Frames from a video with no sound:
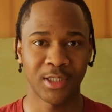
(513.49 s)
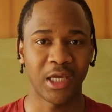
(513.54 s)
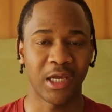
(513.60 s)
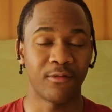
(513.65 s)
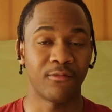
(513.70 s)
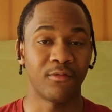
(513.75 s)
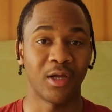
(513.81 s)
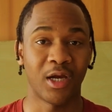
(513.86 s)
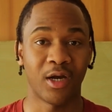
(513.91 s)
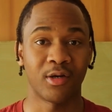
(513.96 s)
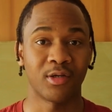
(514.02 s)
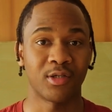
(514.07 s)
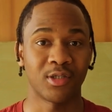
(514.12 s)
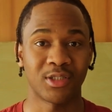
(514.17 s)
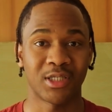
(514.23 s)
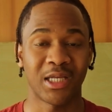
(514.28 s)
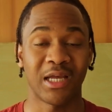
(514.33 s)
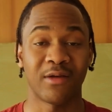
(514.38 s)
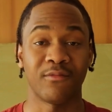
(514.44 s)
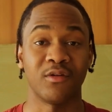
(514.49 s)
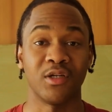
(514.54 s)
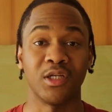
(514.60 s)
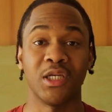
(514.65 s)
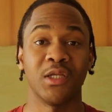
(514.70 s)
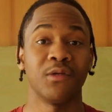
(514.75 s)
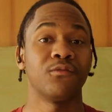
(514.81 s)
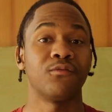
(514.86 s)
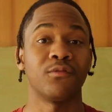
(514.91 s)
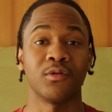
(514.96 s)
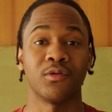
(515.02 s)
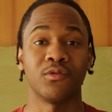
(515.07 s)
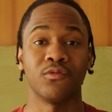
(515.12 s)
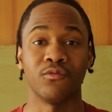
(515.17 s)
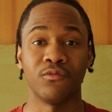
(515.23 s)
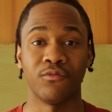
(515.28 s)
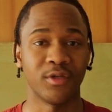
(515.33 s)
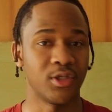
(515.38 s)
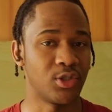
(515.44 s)
Every artist have a different
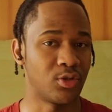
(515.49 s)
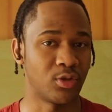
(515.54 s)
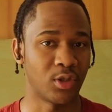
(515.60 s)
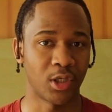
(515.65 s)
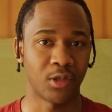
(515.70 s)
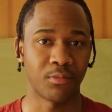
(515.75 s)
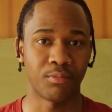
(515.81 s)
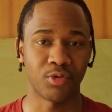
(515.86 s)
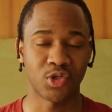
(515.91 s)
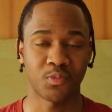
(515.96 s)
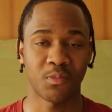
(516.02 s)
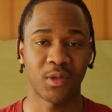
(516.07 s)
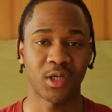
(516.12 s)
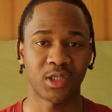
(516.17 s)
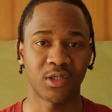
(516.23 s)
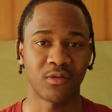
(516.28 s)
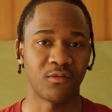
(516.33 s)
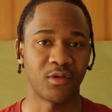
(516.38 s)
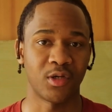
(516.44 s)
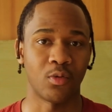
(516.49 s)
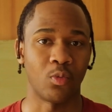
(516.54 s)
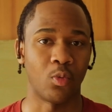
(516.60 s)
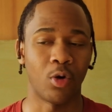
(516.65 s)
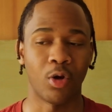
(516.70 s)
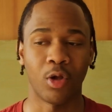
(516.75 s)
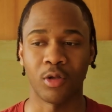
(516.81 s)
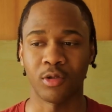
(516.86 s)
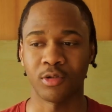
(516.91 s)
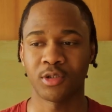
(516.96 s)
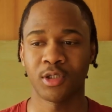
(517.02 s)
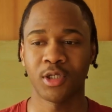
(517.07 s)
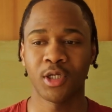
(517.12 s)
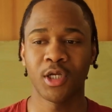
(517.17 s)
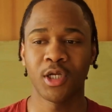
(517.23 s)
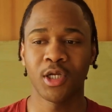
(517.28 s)
vision and perspective in the world.